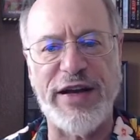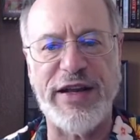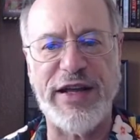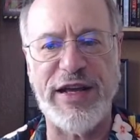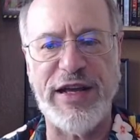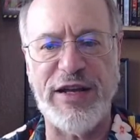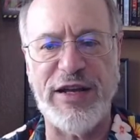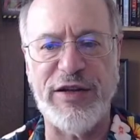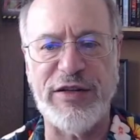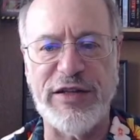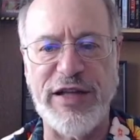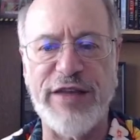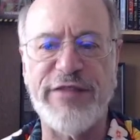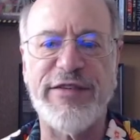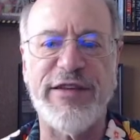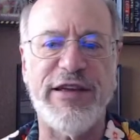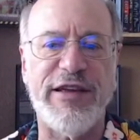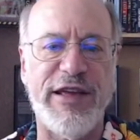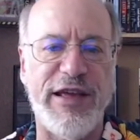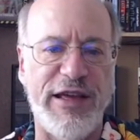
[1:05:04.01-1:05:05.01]
in
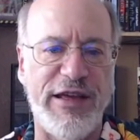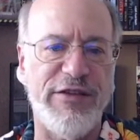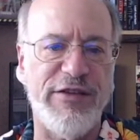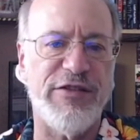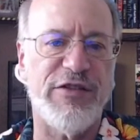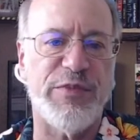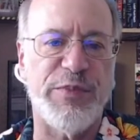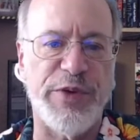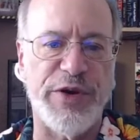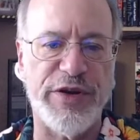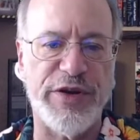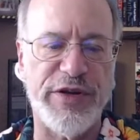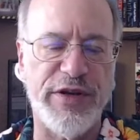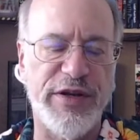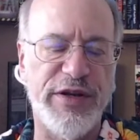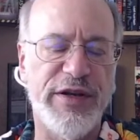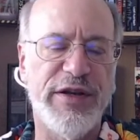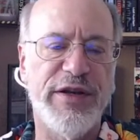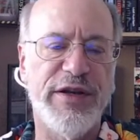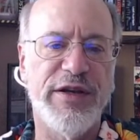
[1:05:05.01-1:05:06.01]
Leslie Kean's book,
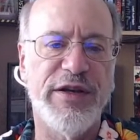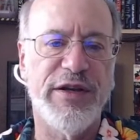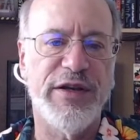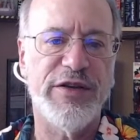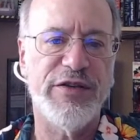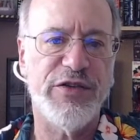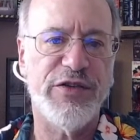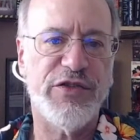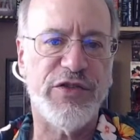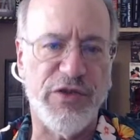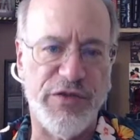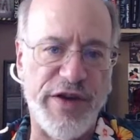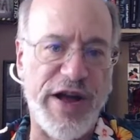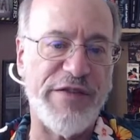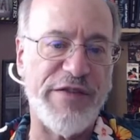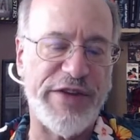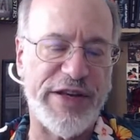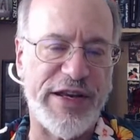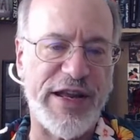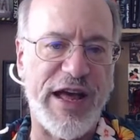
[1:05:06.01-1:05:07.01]

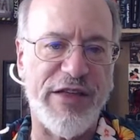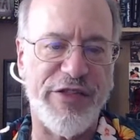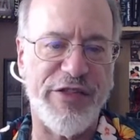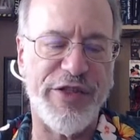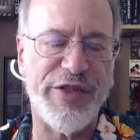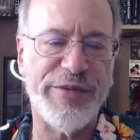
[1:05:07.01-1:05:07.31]
Surviving Death.